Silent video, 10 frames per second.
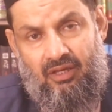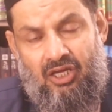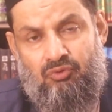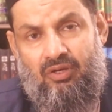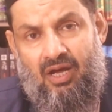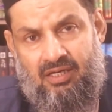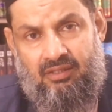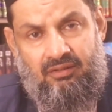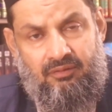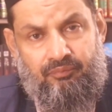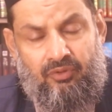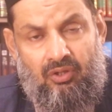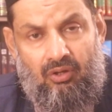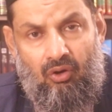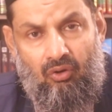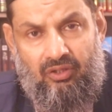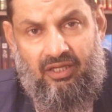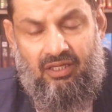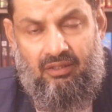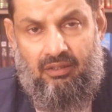It will occur
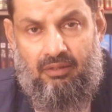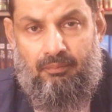only